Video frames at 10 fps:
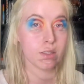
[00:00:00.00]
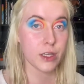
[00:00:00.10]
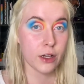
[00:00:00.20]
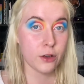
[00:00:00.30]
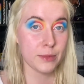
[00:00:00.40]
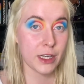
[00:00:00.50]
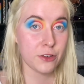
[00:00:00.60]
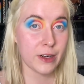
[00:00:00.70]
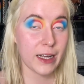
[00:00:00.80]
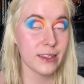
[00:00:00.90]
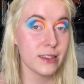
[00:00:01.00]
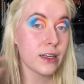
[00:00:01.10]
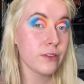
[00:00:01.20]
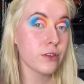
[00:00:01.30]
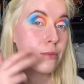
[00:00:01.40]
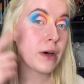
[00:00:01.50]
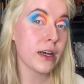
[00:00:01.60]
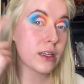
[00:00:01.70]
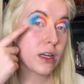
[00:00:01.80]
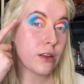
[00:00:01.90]
So I cut my crease and I've come
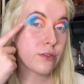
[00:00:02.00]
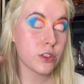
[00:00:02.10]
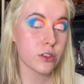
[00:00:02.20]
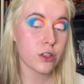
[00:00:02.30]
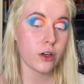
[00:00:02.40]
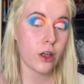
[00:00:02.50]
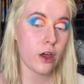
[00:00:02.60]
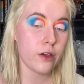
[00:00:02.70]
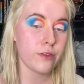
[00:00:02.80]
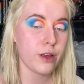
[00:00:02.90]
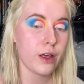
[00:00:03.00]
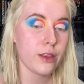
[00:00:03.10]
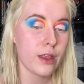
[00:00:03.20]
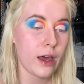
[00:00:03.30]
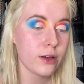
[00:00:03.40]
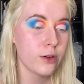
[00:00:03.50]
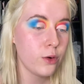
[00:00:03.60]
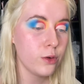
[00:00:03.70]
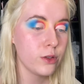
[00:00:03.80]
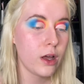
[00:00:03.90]
back and I've just gone over that
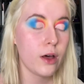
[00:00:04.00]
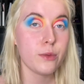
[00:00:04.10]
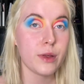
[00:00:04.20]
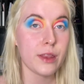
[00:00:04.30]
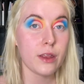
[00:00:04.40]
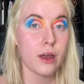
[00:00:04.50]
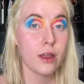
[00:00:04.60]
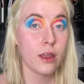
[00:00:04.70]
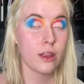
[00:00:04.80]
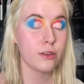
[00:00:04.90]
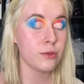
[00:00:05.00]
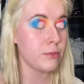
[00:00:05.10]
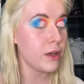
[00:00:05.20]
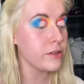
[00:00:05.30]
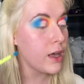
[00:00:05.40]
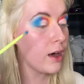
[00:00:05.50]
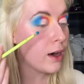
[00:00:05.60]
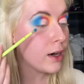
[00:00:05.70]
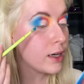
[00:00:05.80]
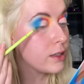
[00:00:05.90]
corner with Dumbo's
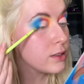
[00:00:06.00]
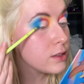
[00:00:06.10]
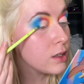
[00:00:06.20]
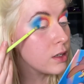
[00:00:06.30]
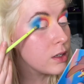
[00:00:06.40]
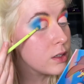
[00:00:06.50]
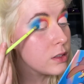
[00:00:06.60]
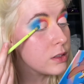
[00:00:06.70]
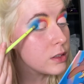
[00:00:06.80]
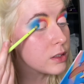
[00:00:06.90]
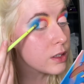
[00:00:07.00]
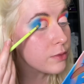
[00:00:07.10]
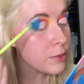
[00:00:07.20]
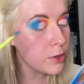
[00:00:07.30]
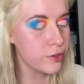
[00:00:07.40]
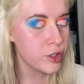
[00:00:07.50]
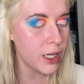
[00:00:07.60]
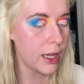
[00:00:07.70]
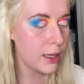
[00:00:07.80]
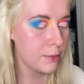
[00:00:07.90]
Eyes just to give more shape.